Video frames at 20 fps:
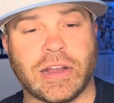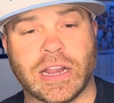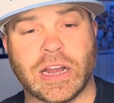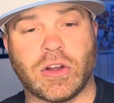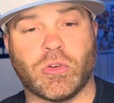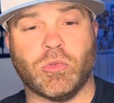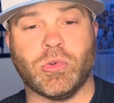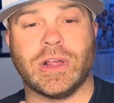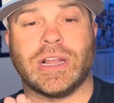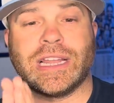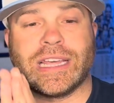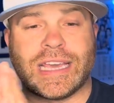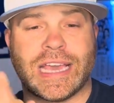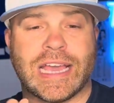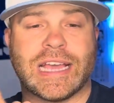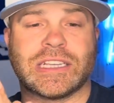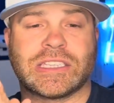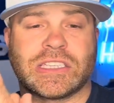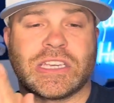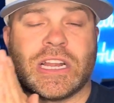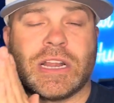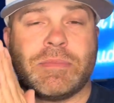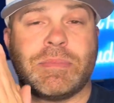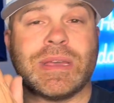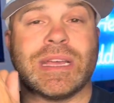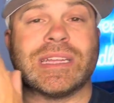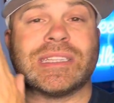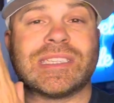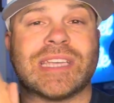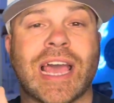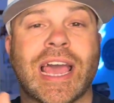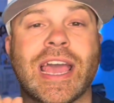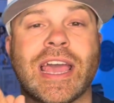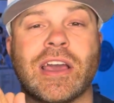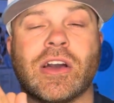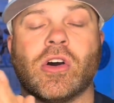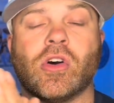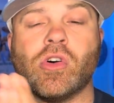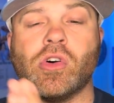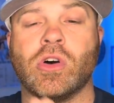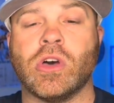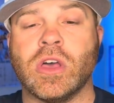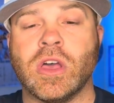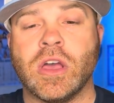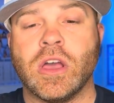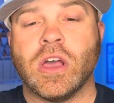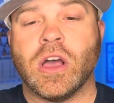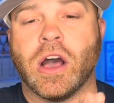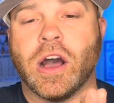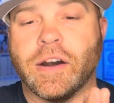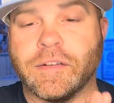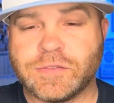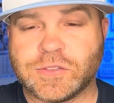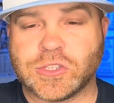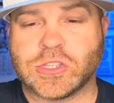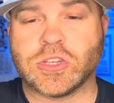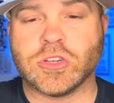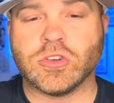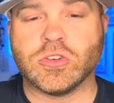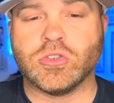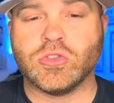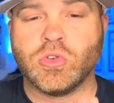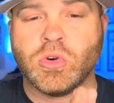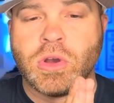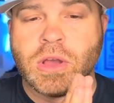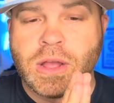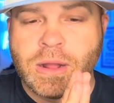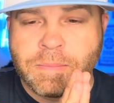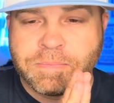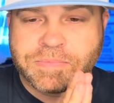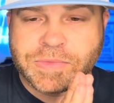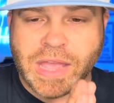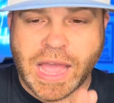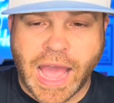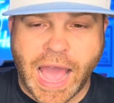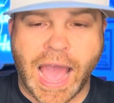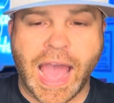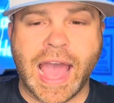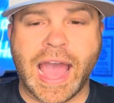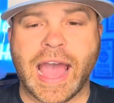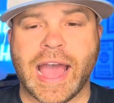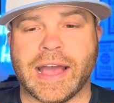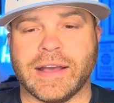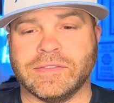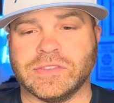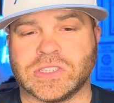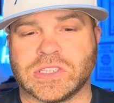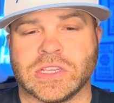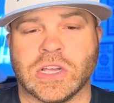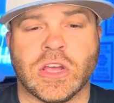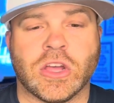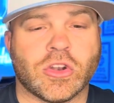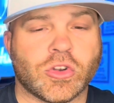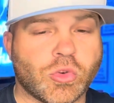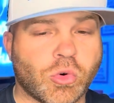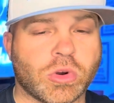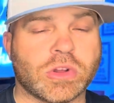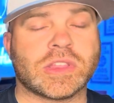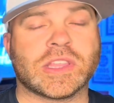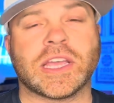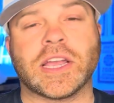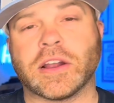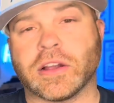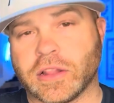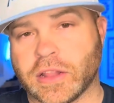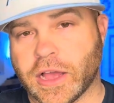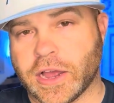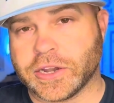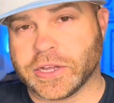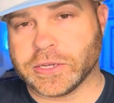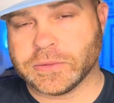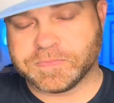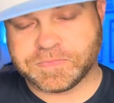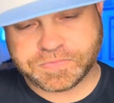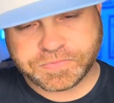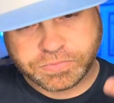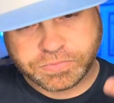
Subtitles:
And it really is going to be a tale of two halves. North Carolina